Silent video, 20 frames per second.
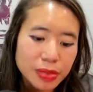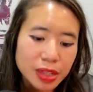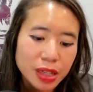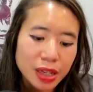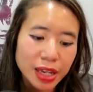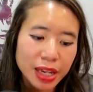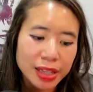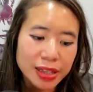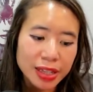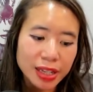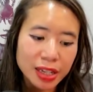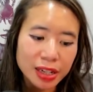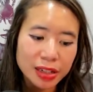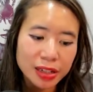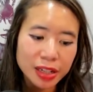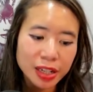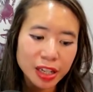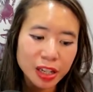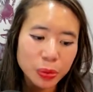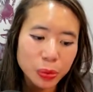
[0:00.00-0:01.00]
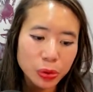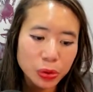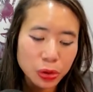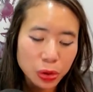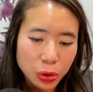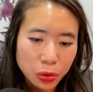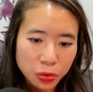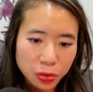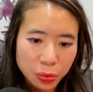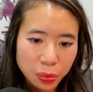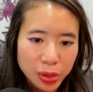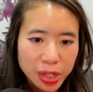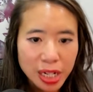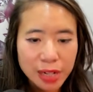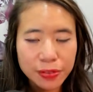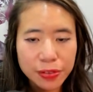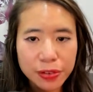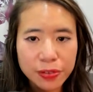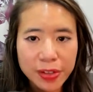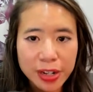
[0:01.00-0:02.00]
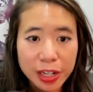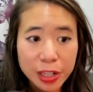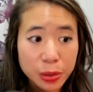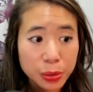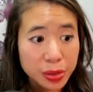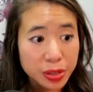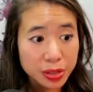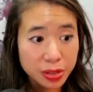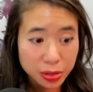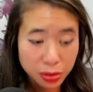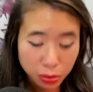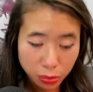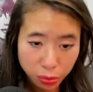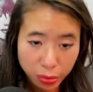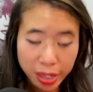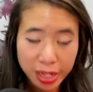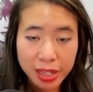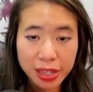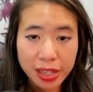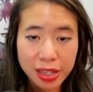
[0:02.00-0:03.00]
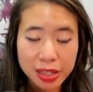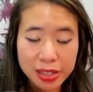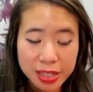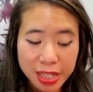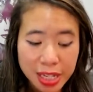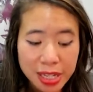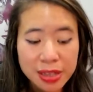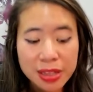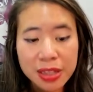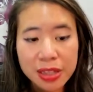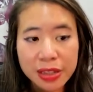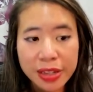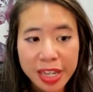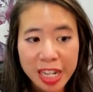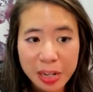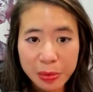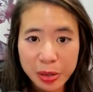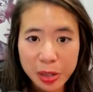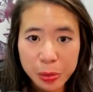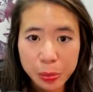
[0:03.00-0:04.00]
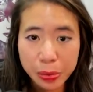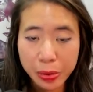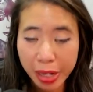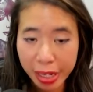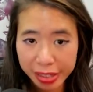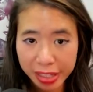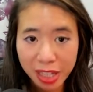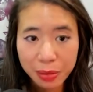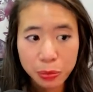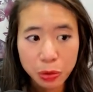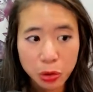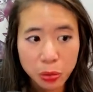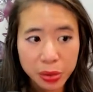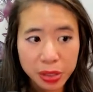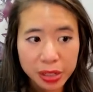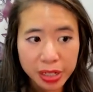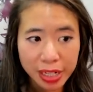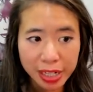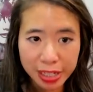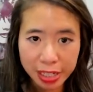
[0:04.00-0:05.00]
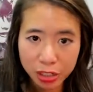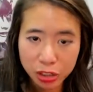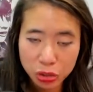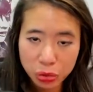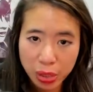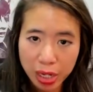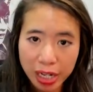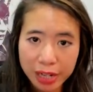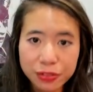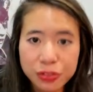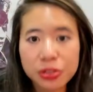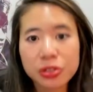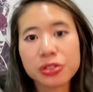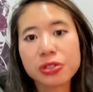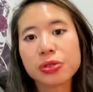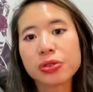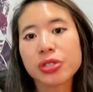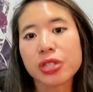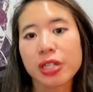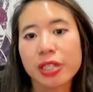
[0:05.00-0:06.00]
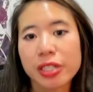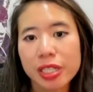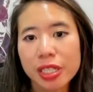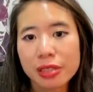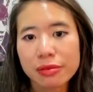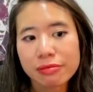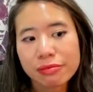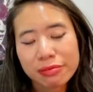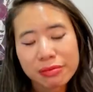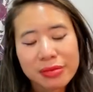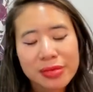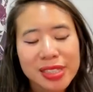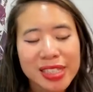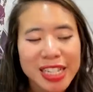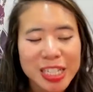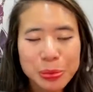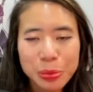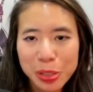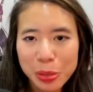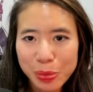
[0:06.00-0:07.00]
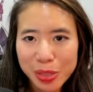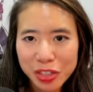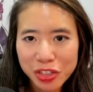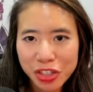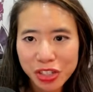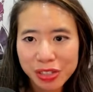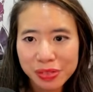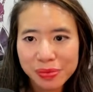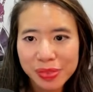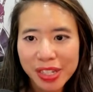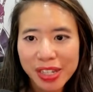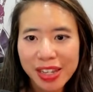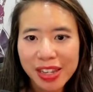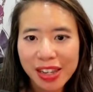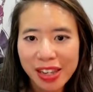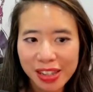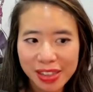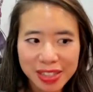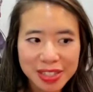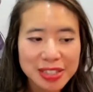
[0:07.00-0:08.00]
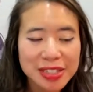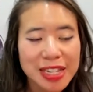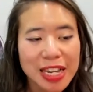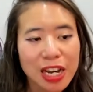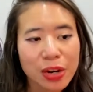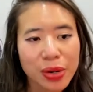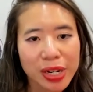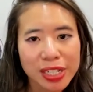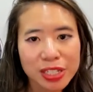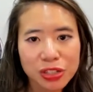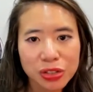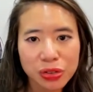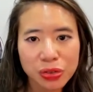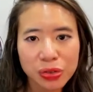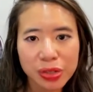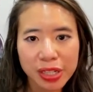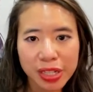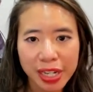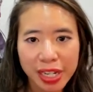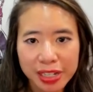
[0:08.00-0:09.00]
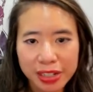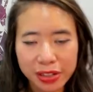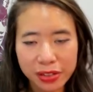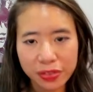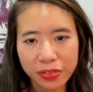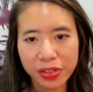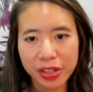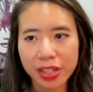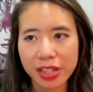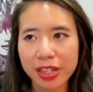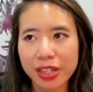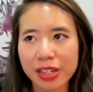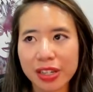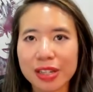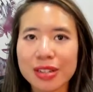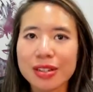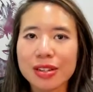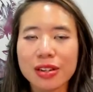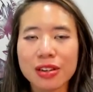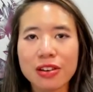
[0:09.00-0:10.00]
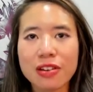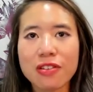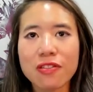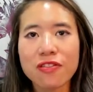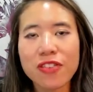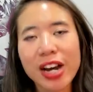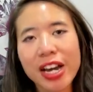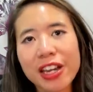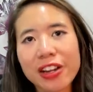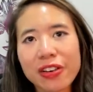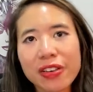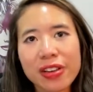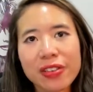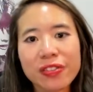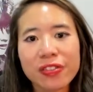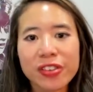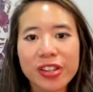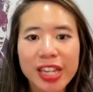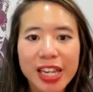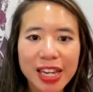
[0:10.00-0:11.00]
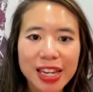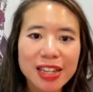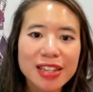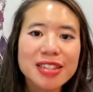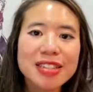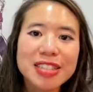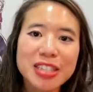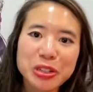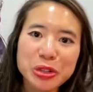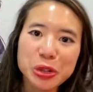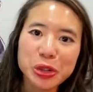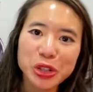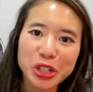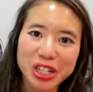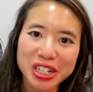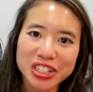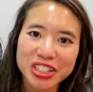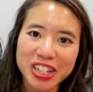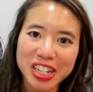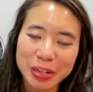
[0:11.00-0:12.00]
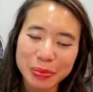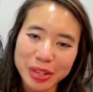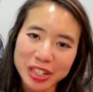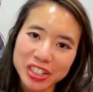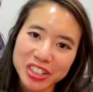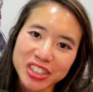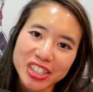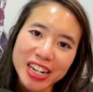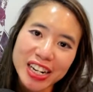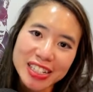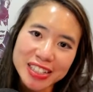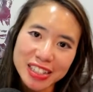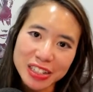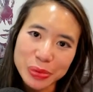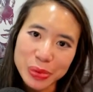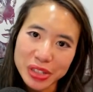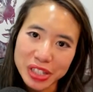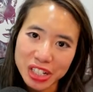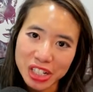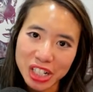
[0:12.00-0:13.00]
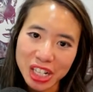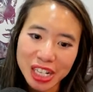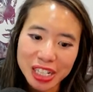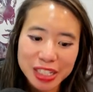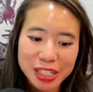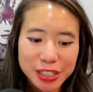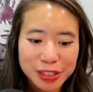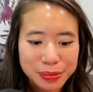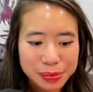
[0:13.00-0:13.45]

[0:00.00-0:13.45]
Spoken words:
And then it will go from whatever value is in the animatable at that moment and then drive to the new target. And that's pretty much it. And this is how I do the kind of fire and forget single launch animation that I did with a clock.